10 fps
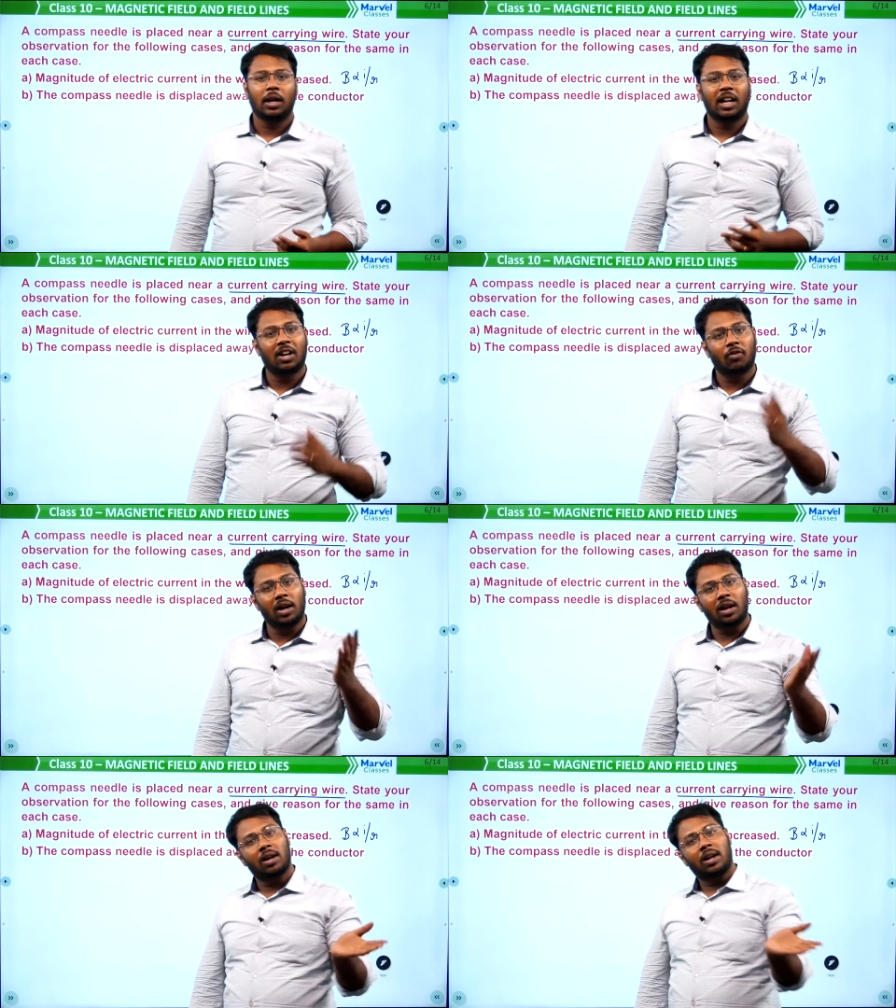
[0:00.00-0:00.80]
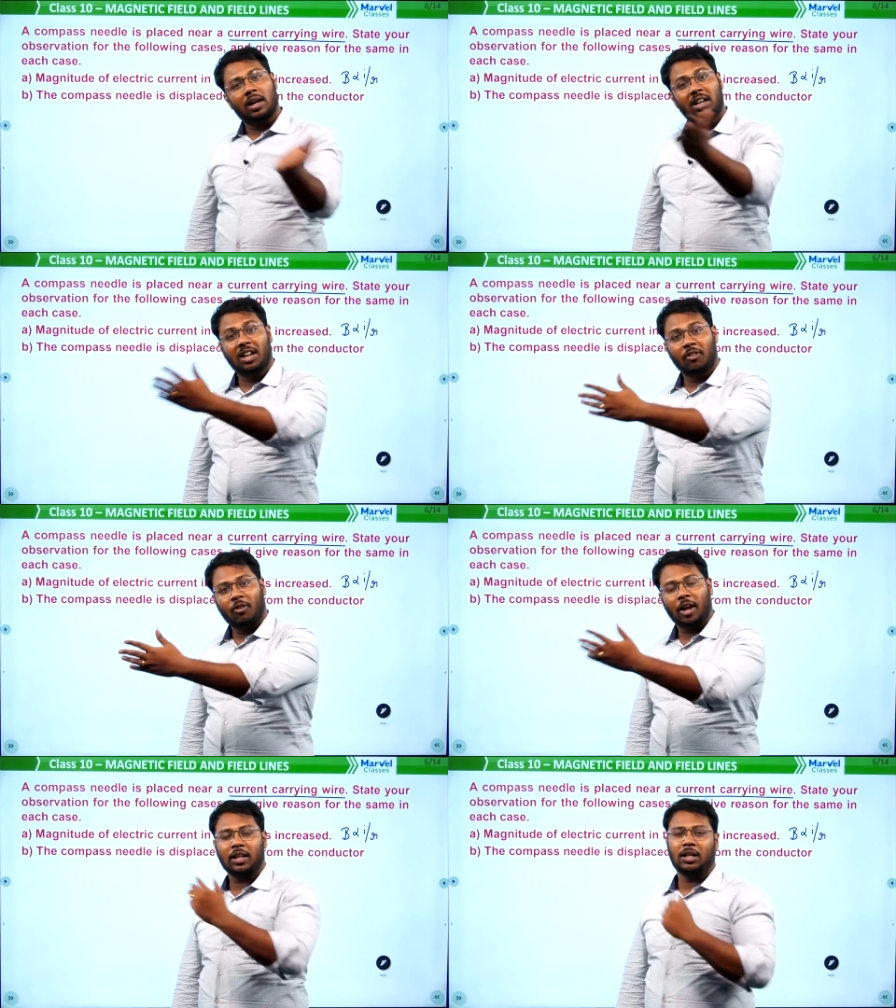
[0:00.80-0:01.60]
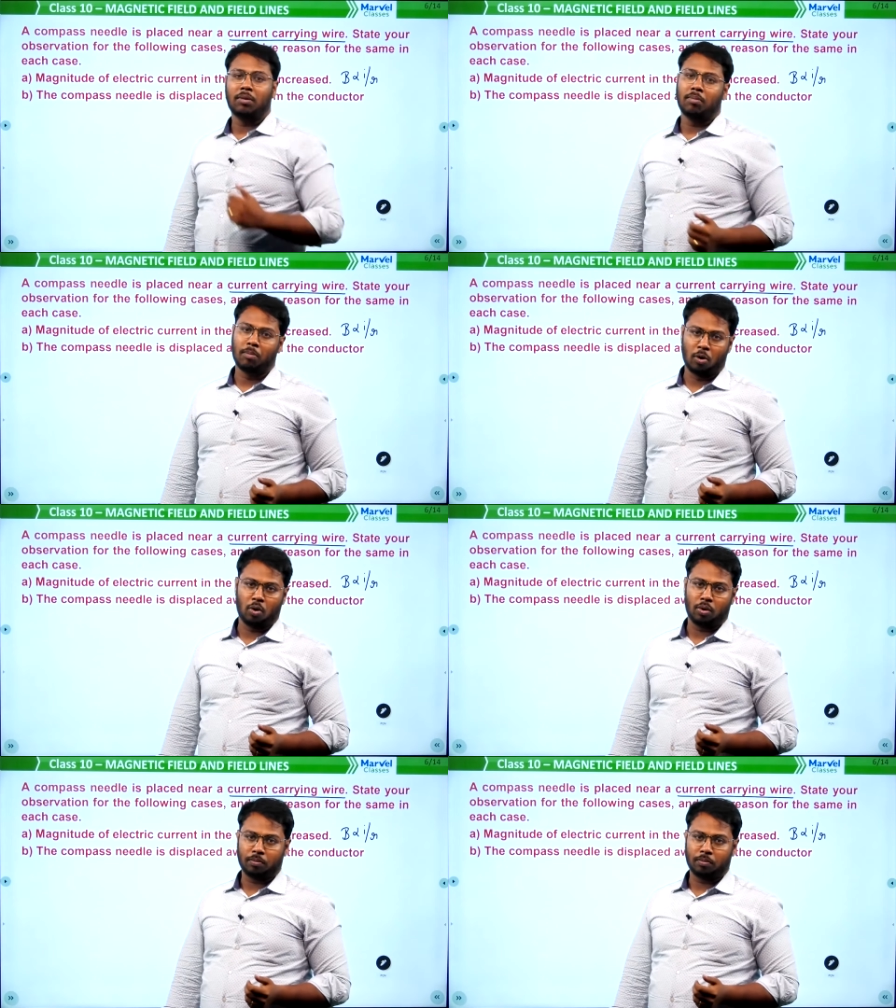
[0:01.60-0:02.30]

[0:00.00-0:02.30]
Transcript: It will deflect more.